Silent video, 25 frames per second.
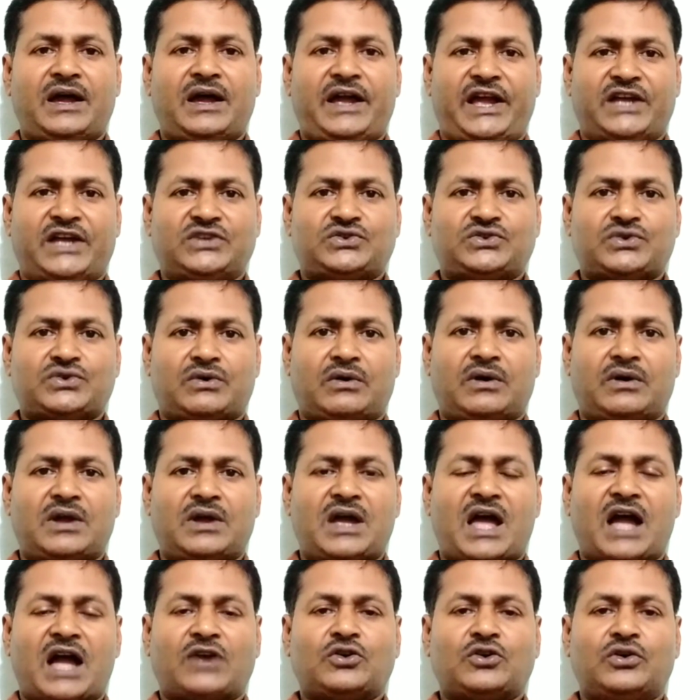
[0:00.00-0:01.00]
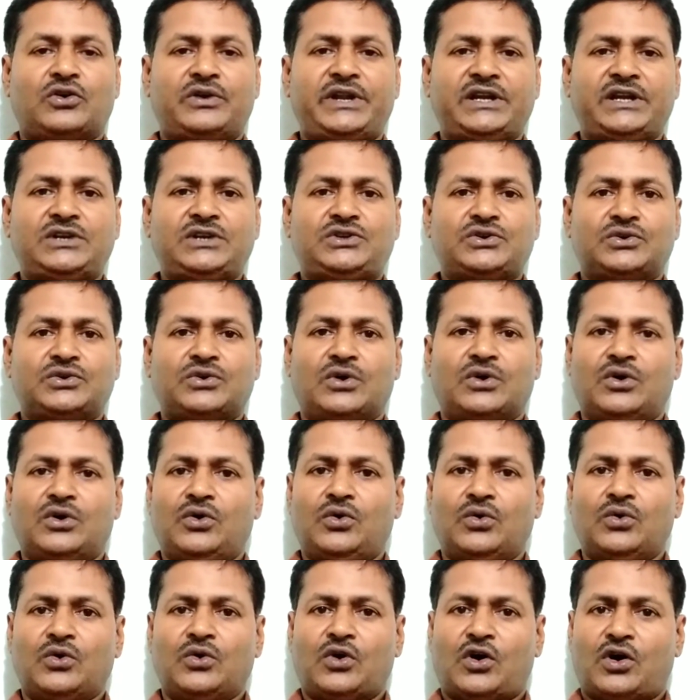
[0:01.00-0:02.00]
Answer: according
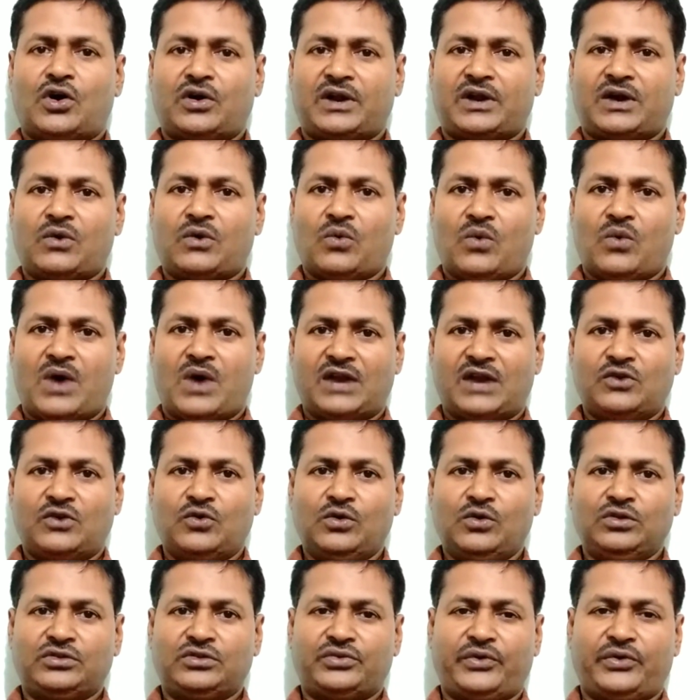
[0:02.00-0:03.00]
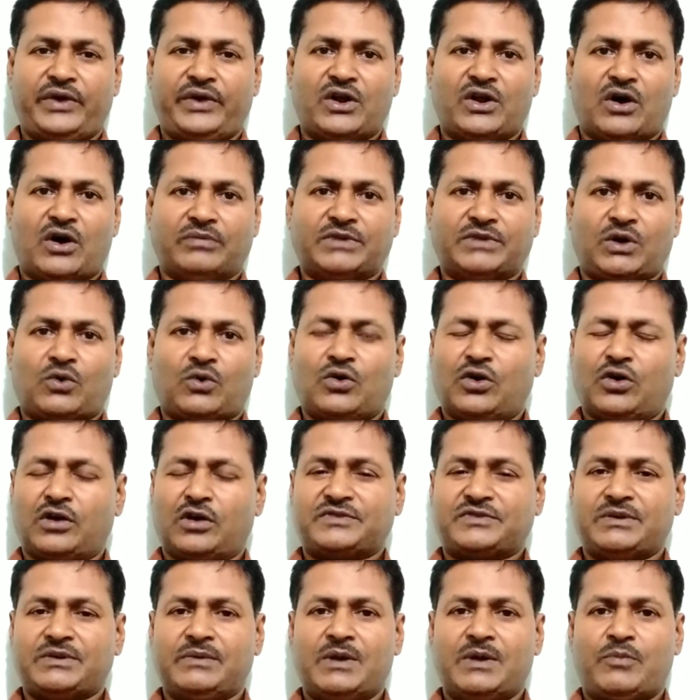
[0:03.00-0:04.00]
to Order 1, Rule 3 of the Code
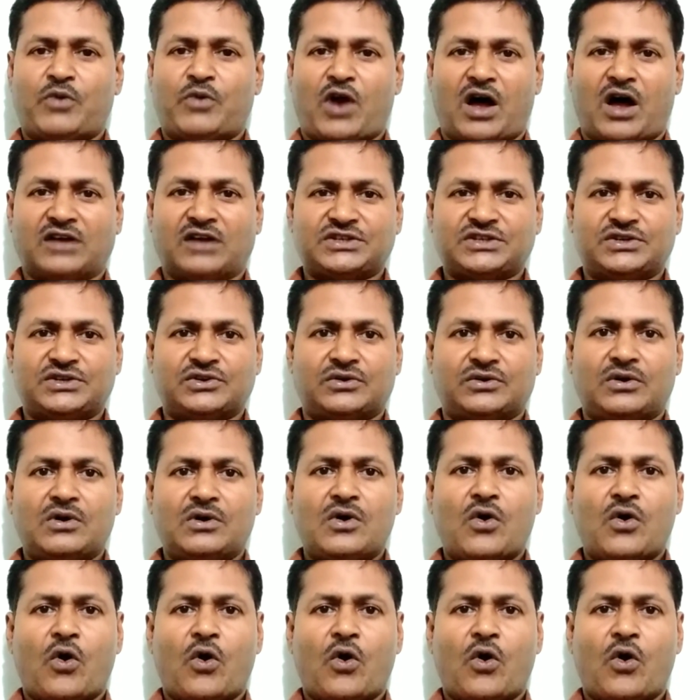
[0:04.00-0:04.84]
of Civil Procedure,